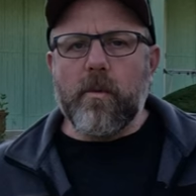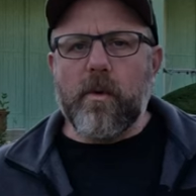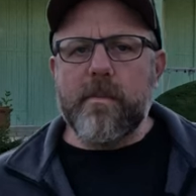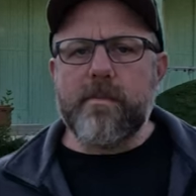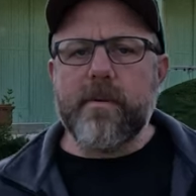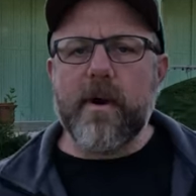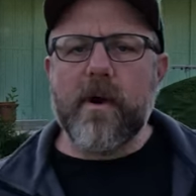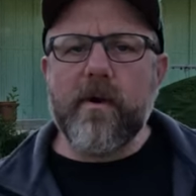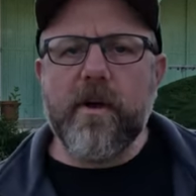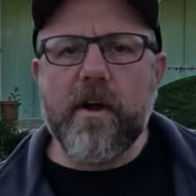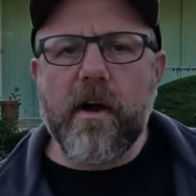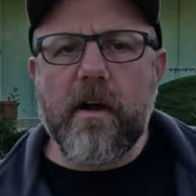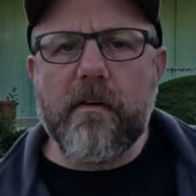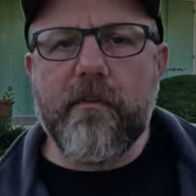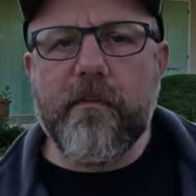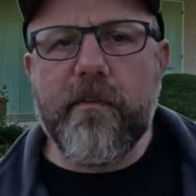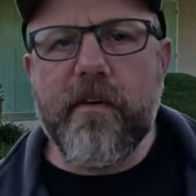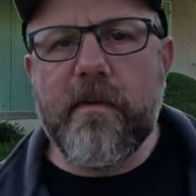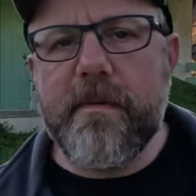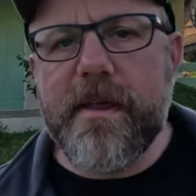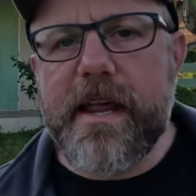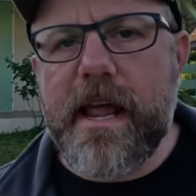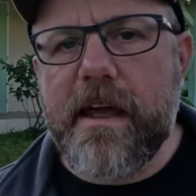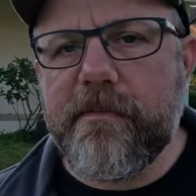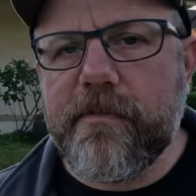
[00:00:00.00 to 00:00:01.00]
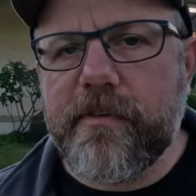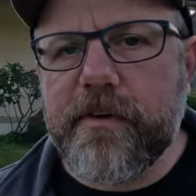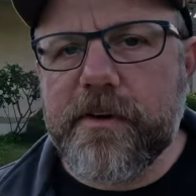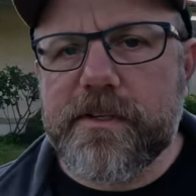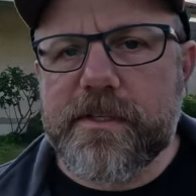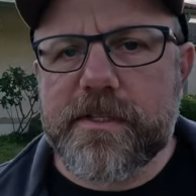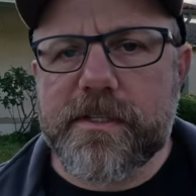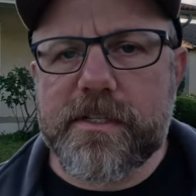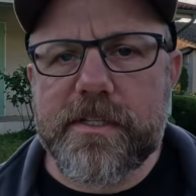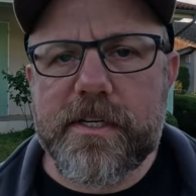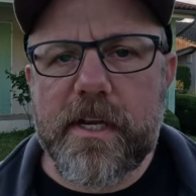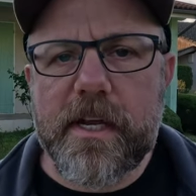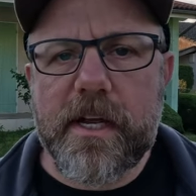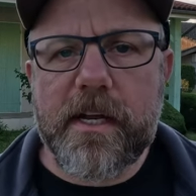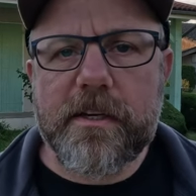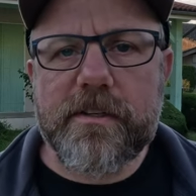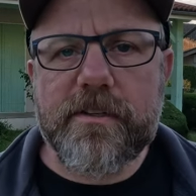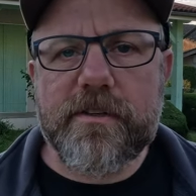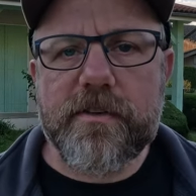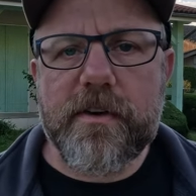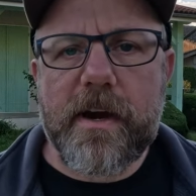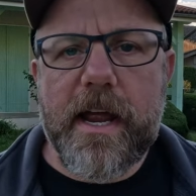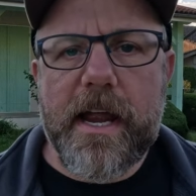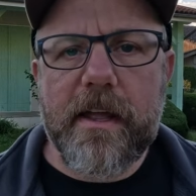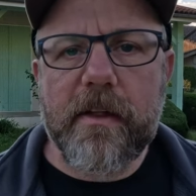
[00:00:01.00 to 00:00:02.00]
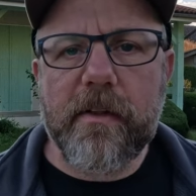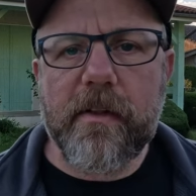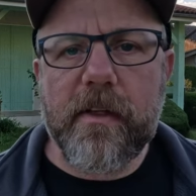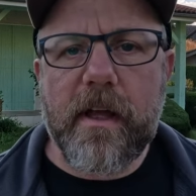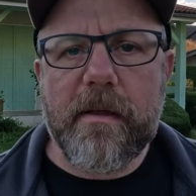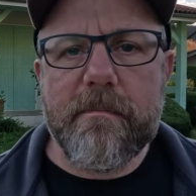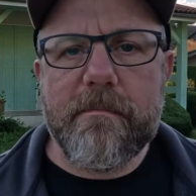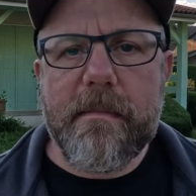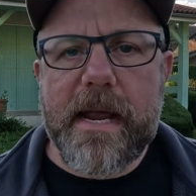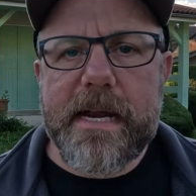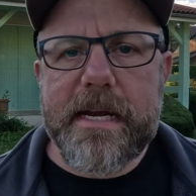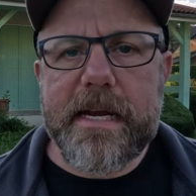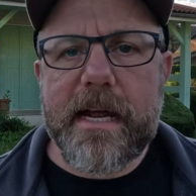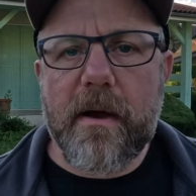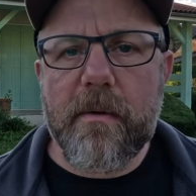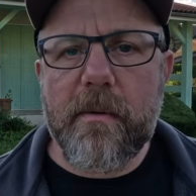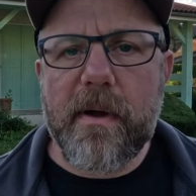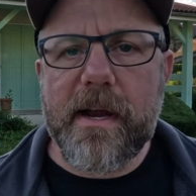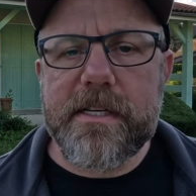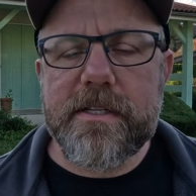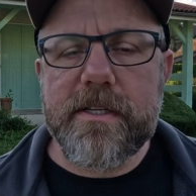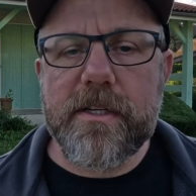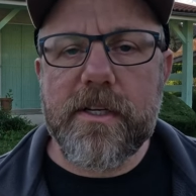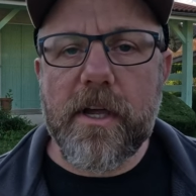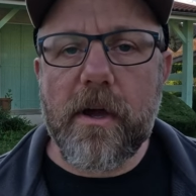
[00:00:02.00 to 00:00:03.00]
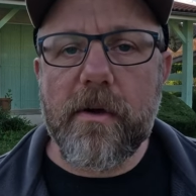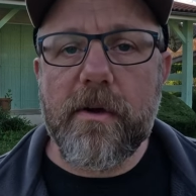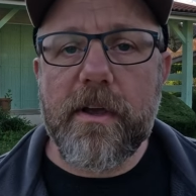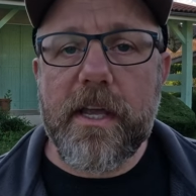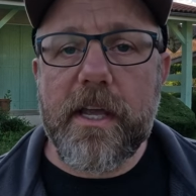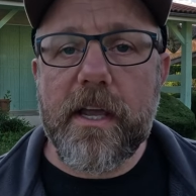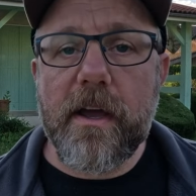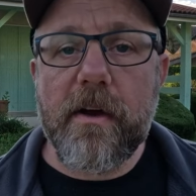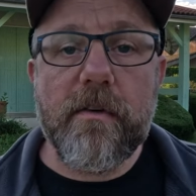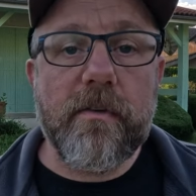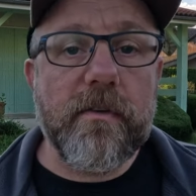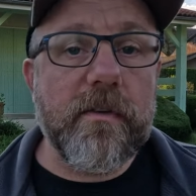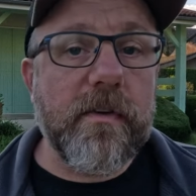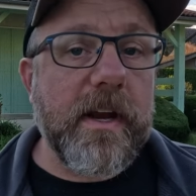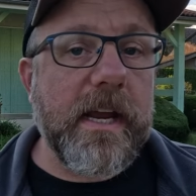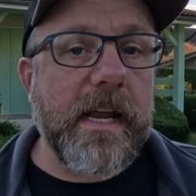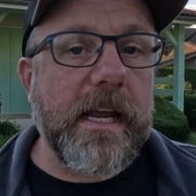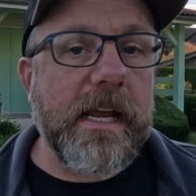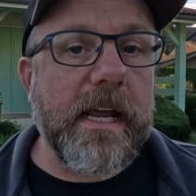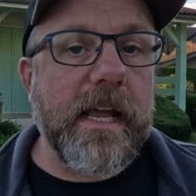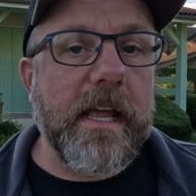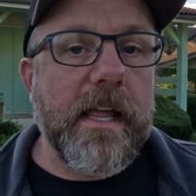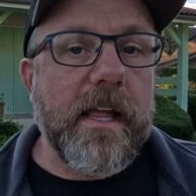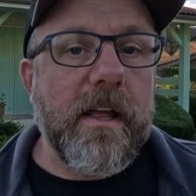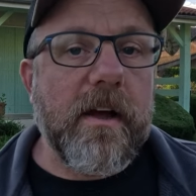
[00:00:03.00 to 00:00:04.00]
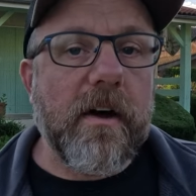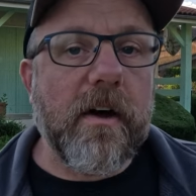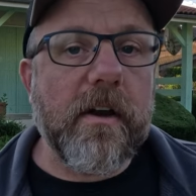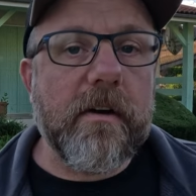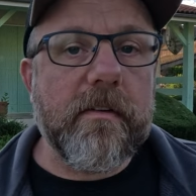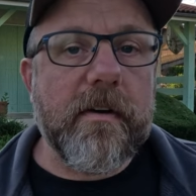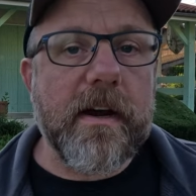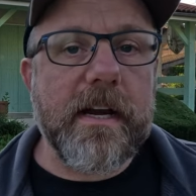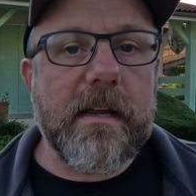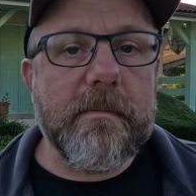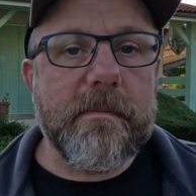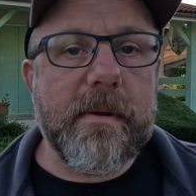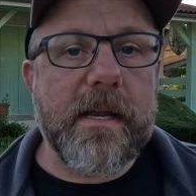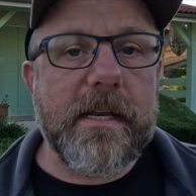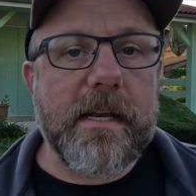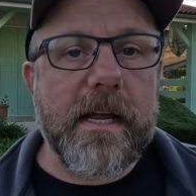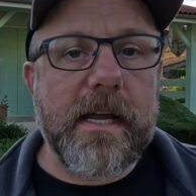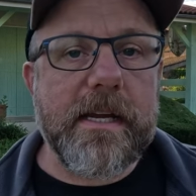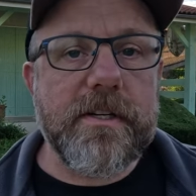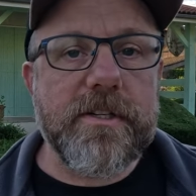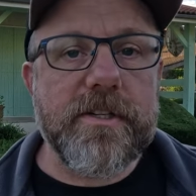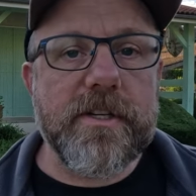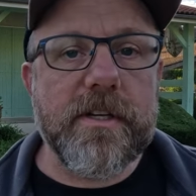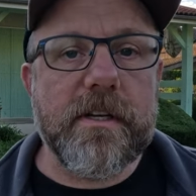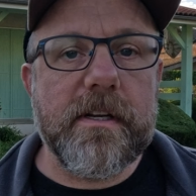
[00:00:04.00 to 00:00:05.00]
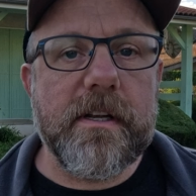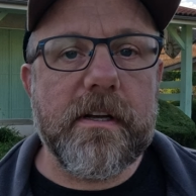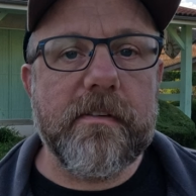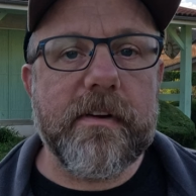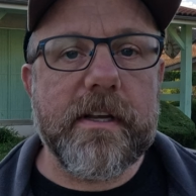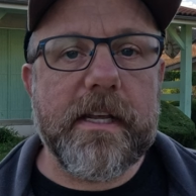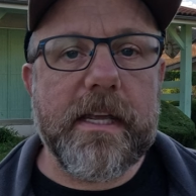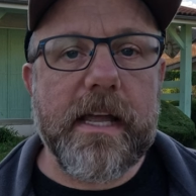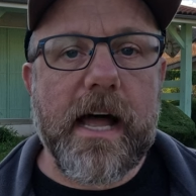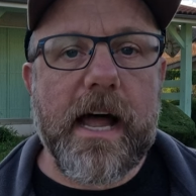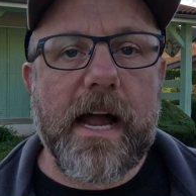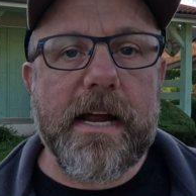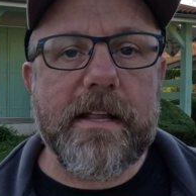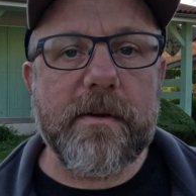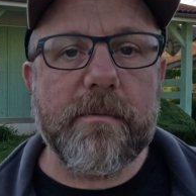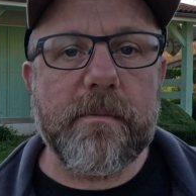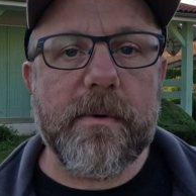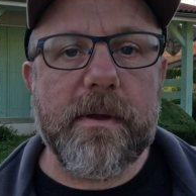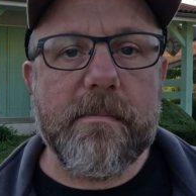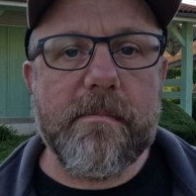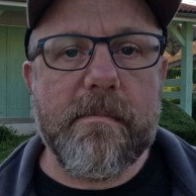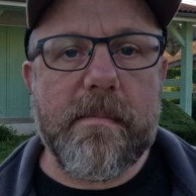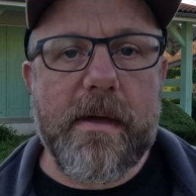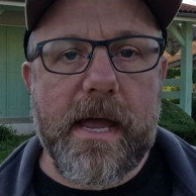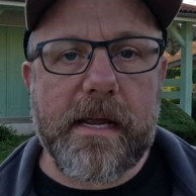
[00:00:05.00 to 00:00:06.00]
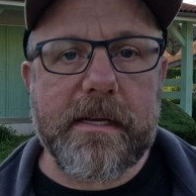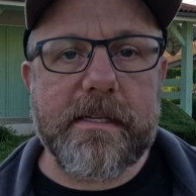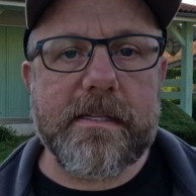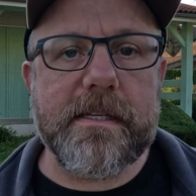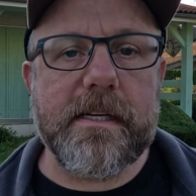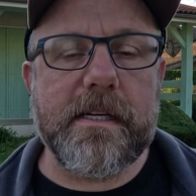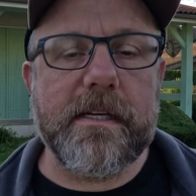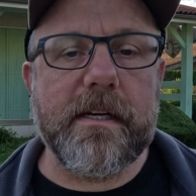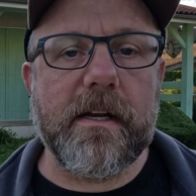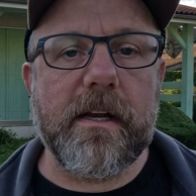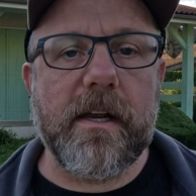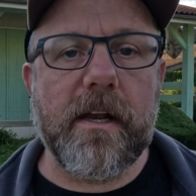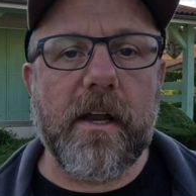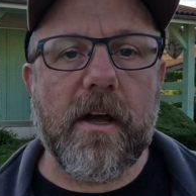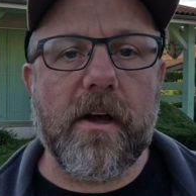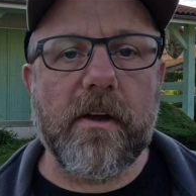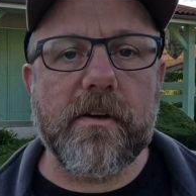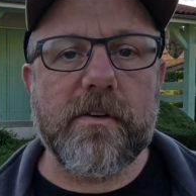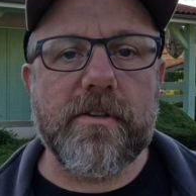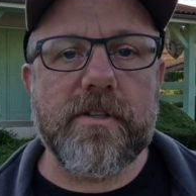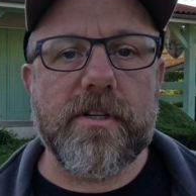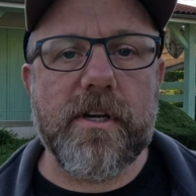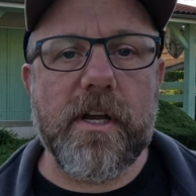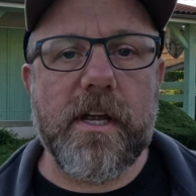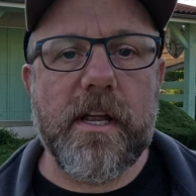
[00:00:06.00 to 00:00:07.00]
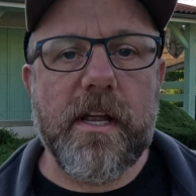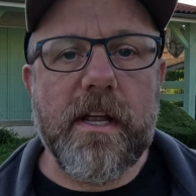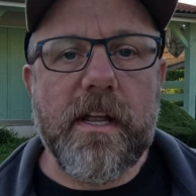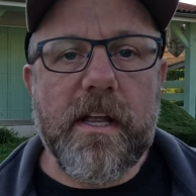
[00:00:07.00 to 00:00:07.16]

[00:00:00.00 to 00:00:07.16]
We broke off from the Everest uh, Trail and made our way to Gokyo Ri on a recommendation of a guy that we met in a lodge.